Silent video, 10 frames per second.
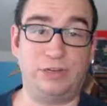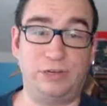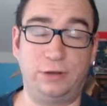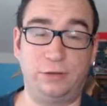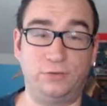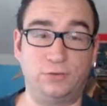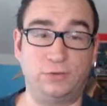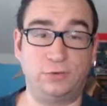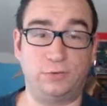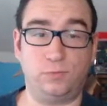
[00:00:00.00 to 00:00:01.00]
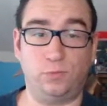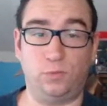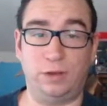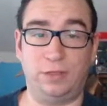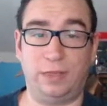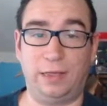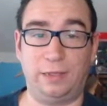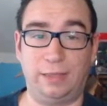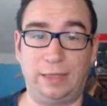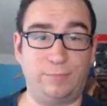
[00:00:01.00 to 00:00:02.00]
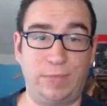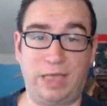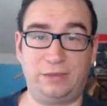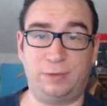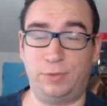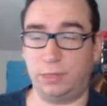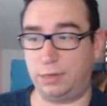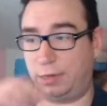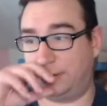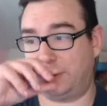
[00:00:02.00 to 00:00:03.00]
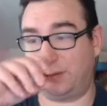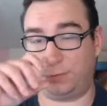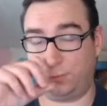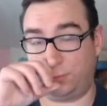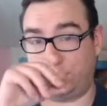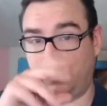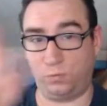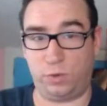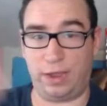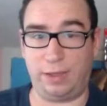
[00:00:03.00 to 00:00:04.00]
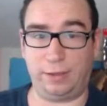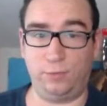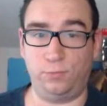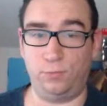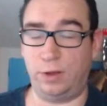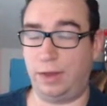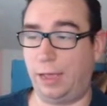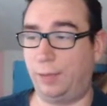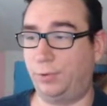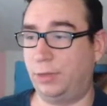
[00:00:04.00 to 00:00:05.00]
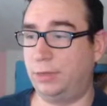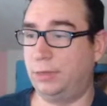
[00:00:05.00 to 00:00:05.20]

he does with like maxed abilities and rank and whatnot, but